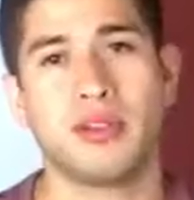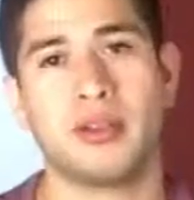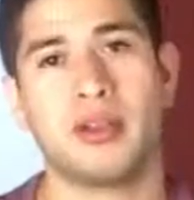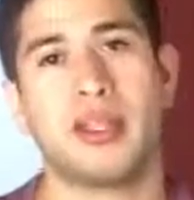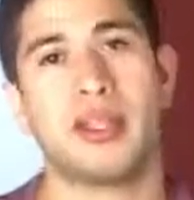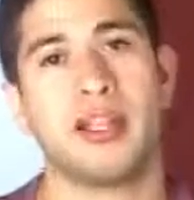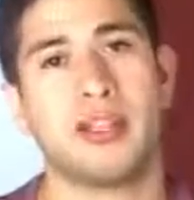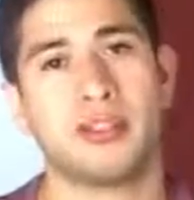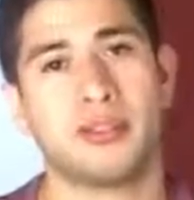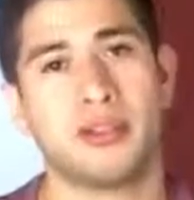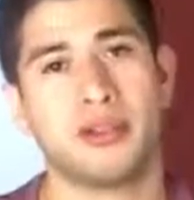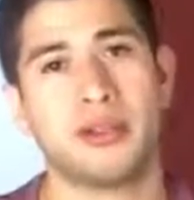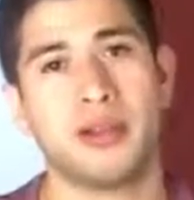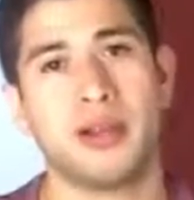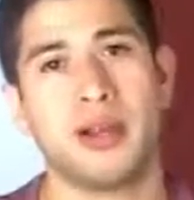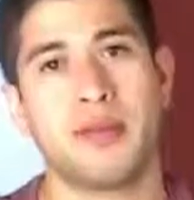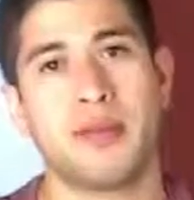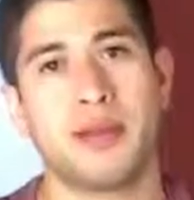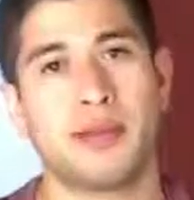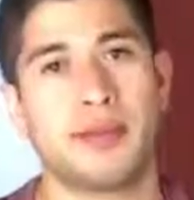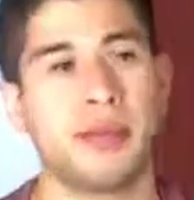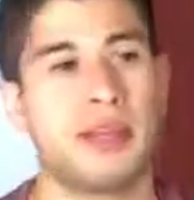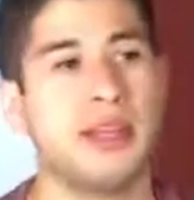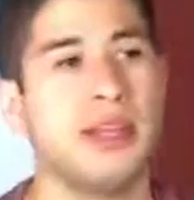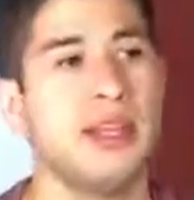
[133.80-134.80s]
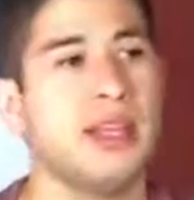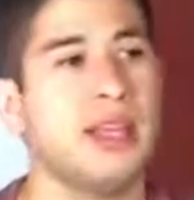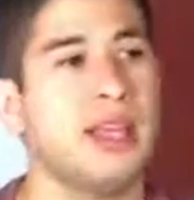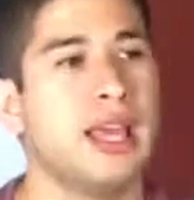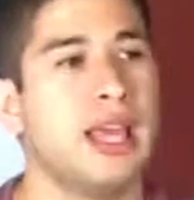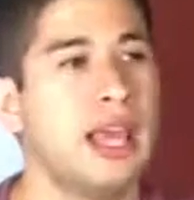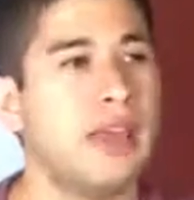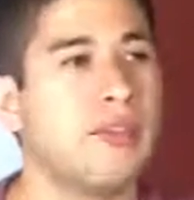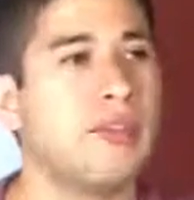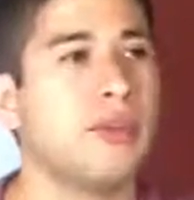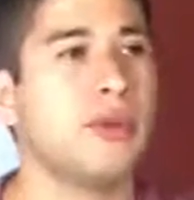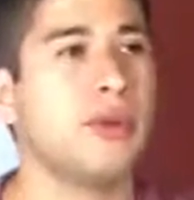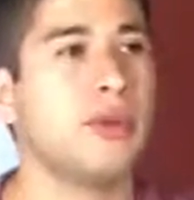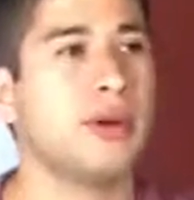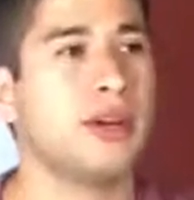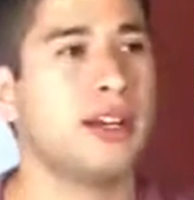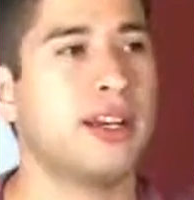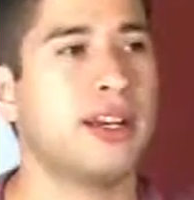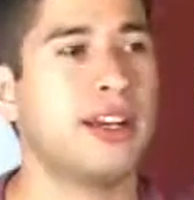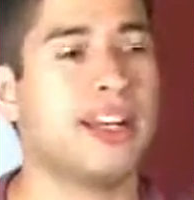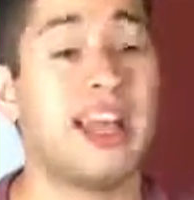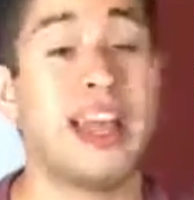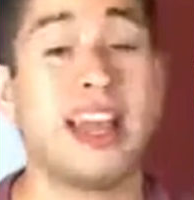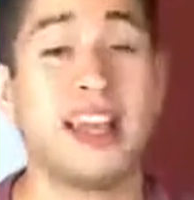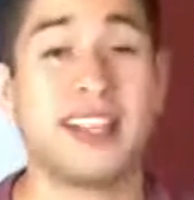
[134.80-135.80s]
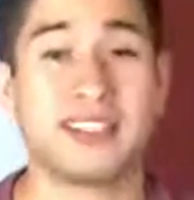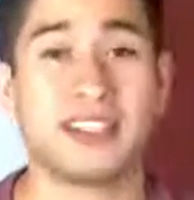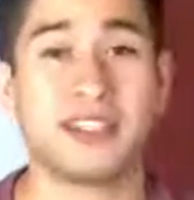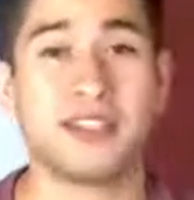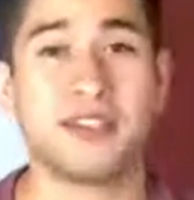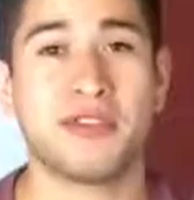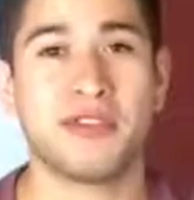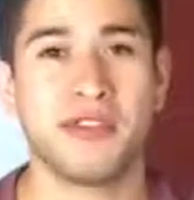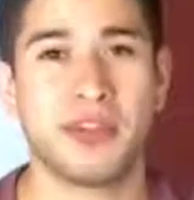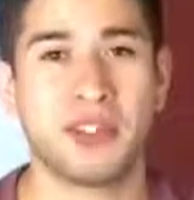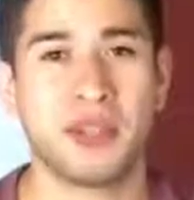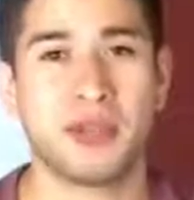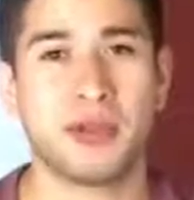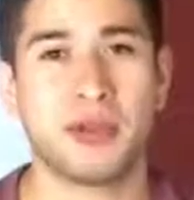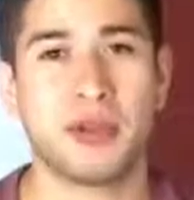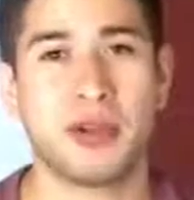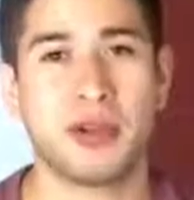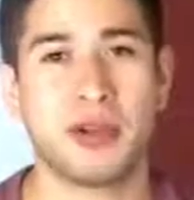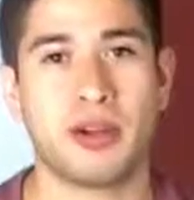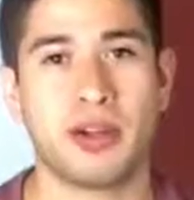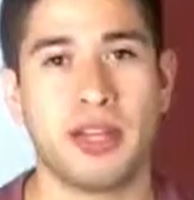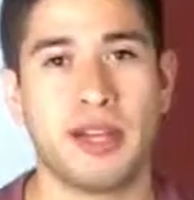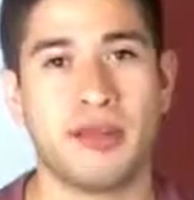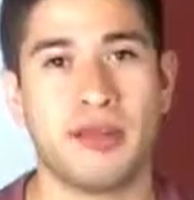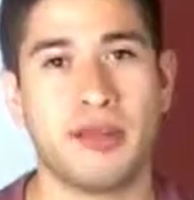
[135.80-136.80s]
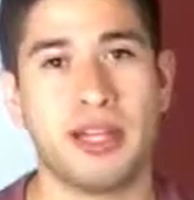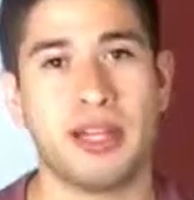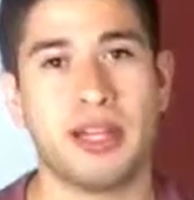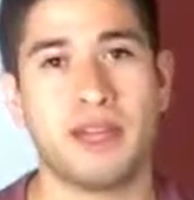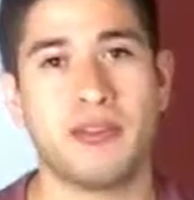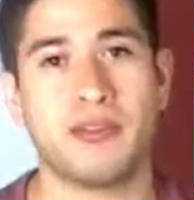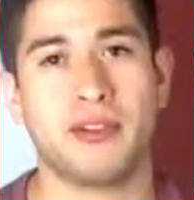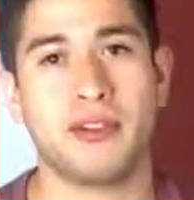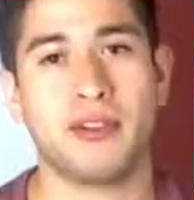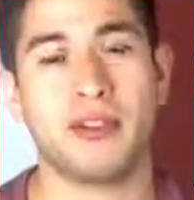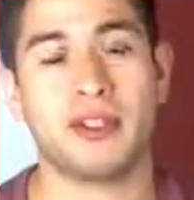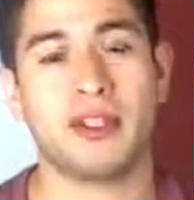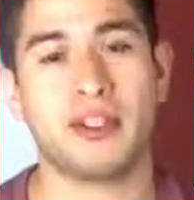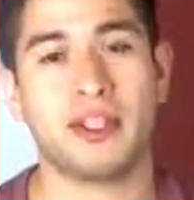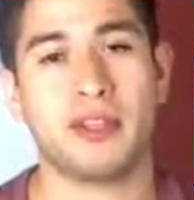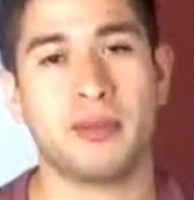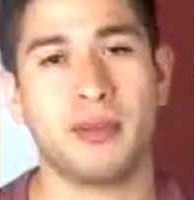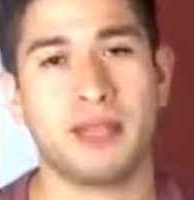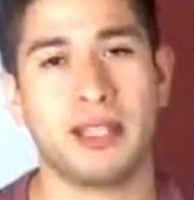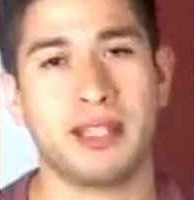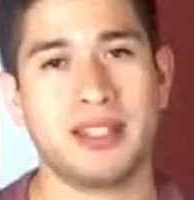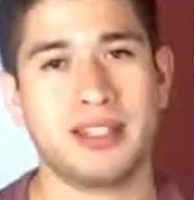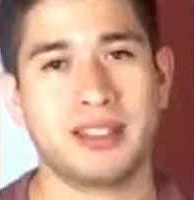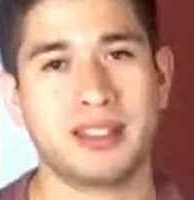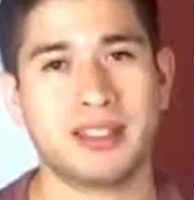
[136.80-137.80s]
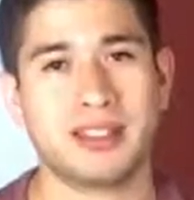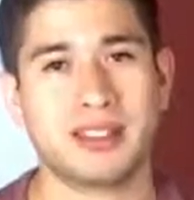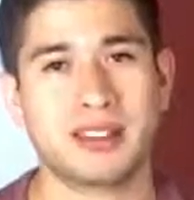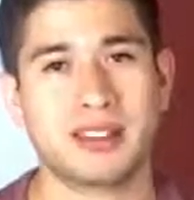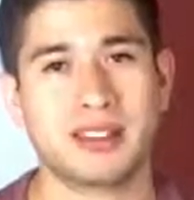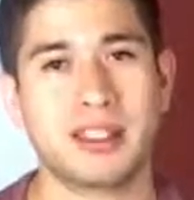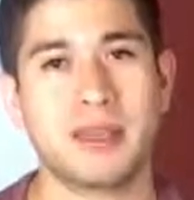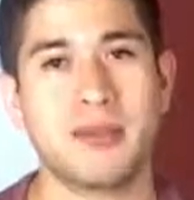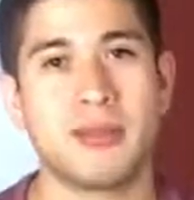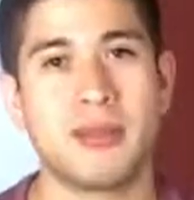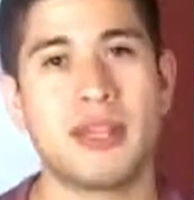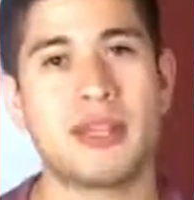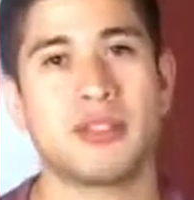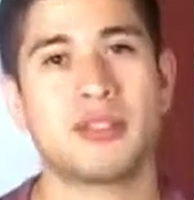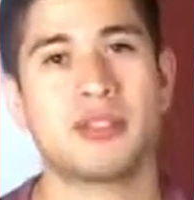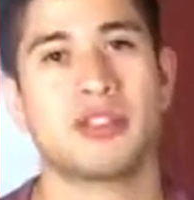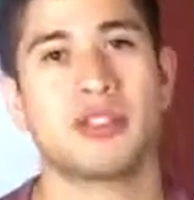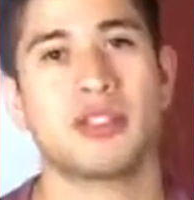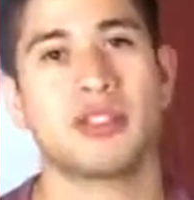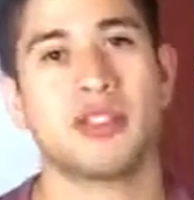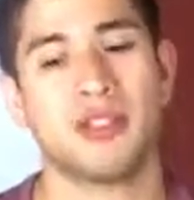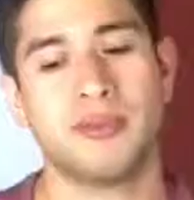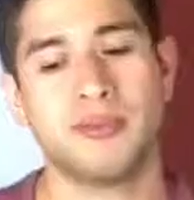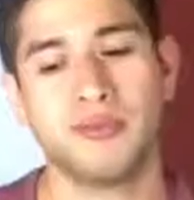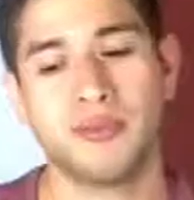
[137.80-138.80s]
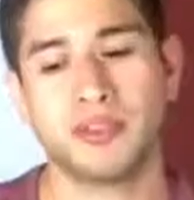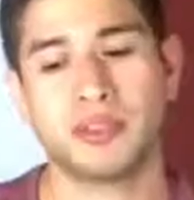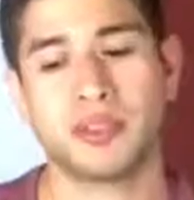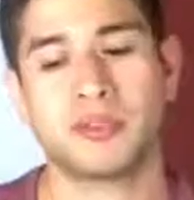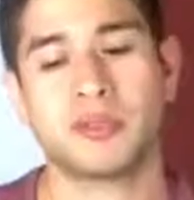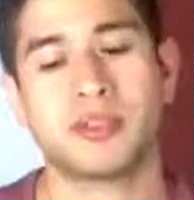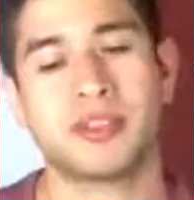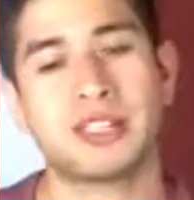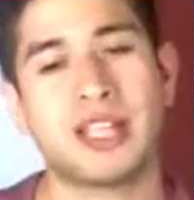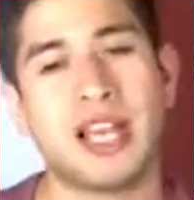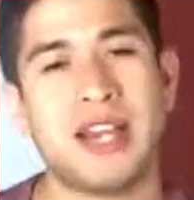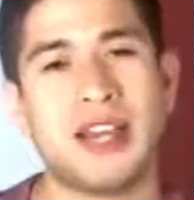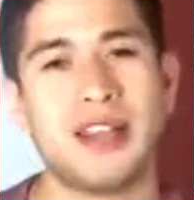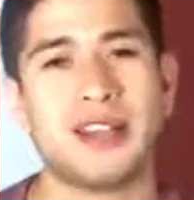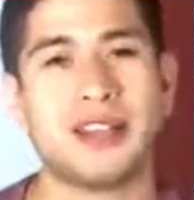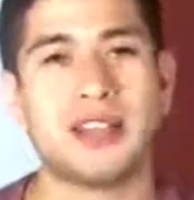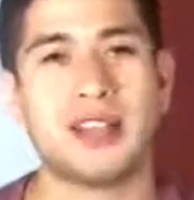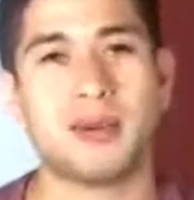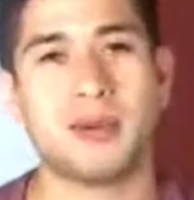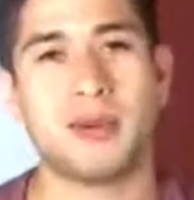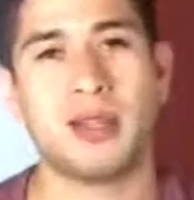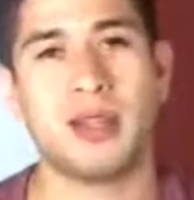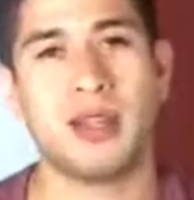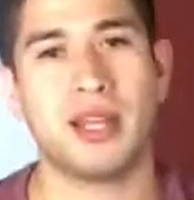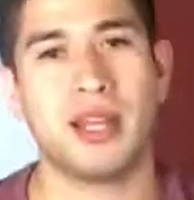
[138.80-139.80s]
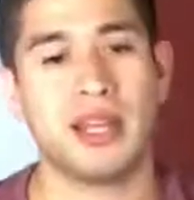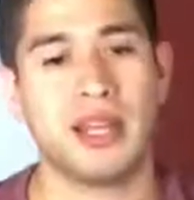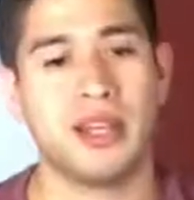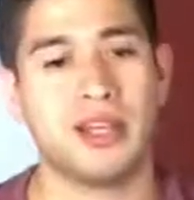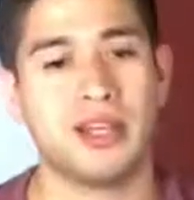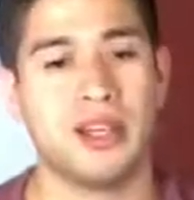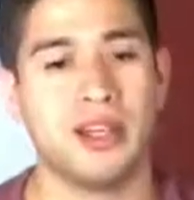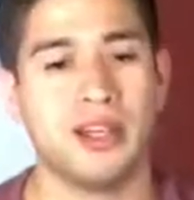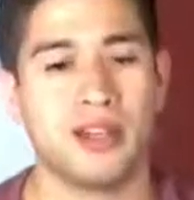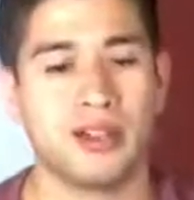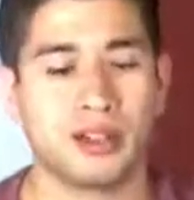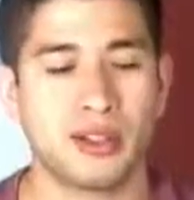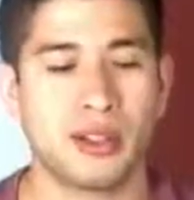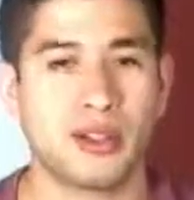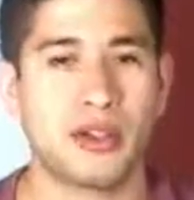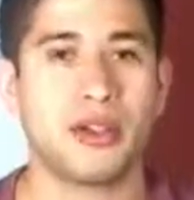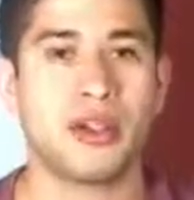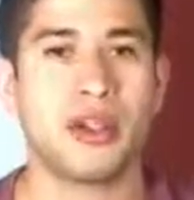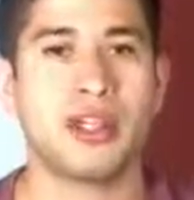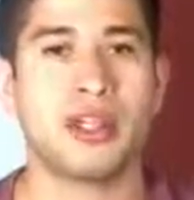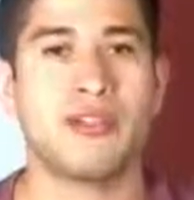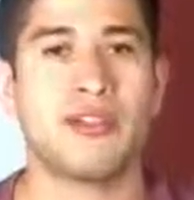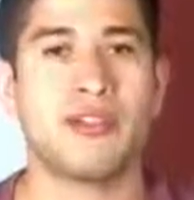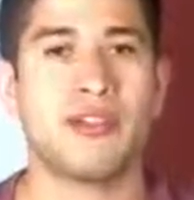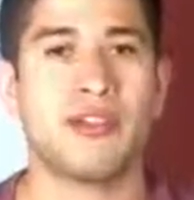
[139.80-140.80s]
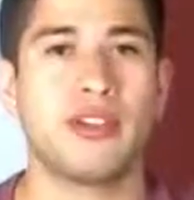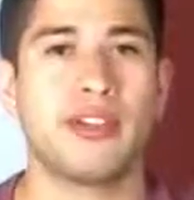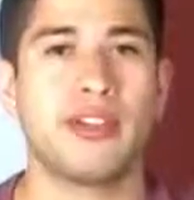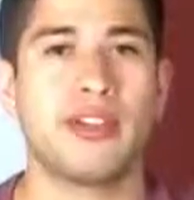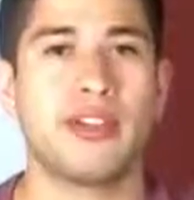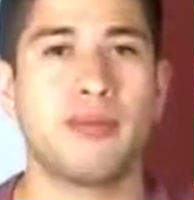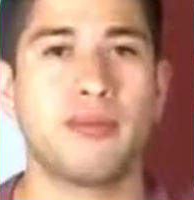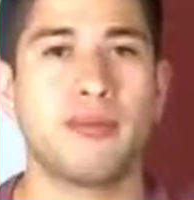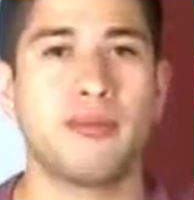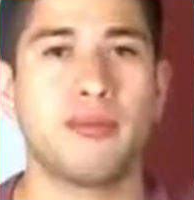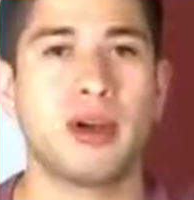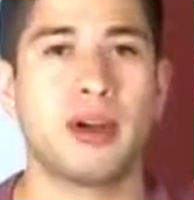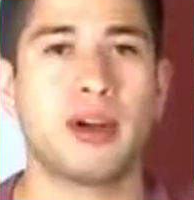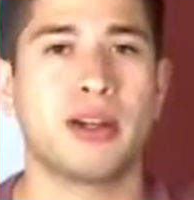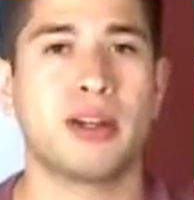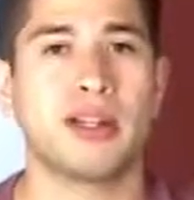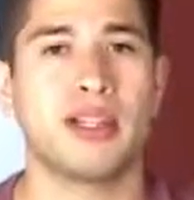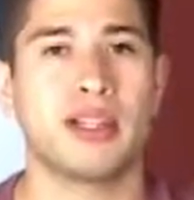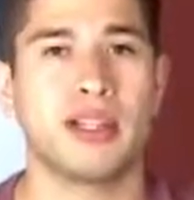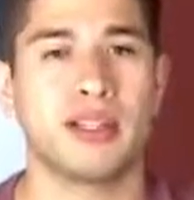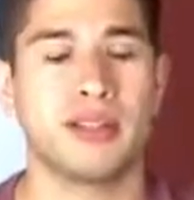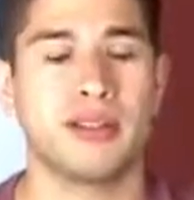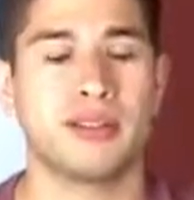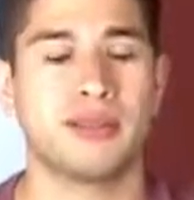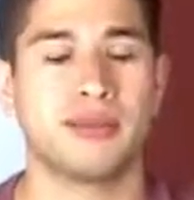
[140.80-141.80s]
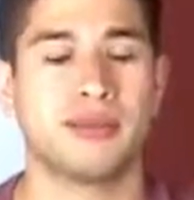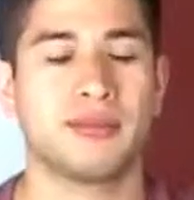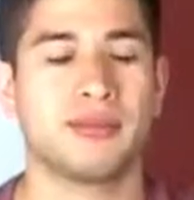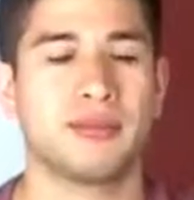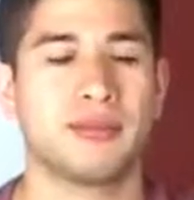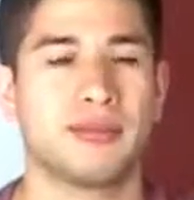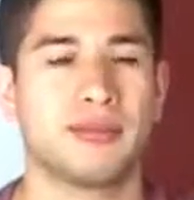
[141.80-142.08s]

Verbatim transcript: okay, not the grandma, but everyone has an affiliate program. And if you're looking to make some extra, some side income online, learn affiliate marketing.